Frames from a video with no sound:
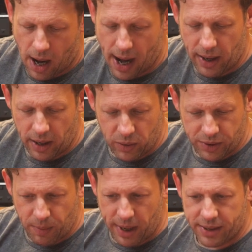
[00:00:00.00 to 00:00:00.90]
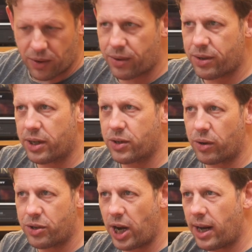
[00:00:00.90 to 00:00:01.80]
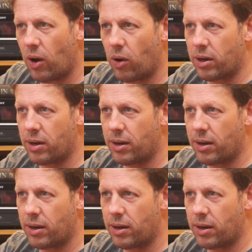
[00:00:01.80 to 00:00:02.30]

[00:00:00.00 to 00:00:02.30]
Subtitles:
And I also read it's got JLog.